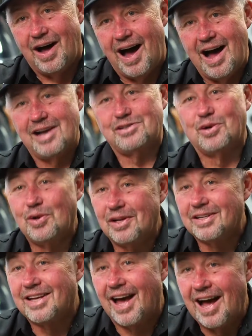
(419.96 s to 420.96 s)
arse
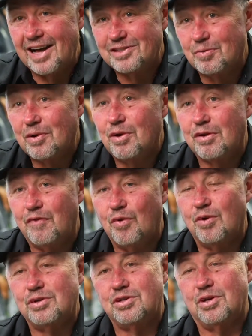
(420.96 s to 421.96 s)
hauling cars, and we're looking
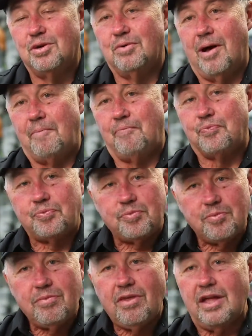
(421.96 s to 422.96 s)
forward to um,
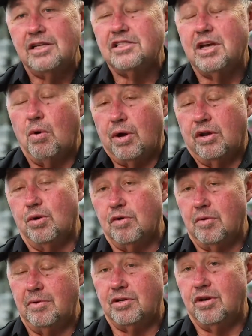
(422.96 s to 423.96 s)
see what we can do with
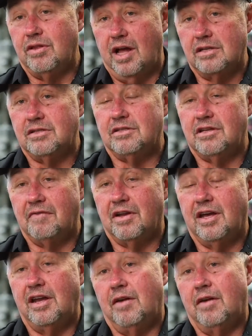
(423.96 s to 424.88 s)
them in 2017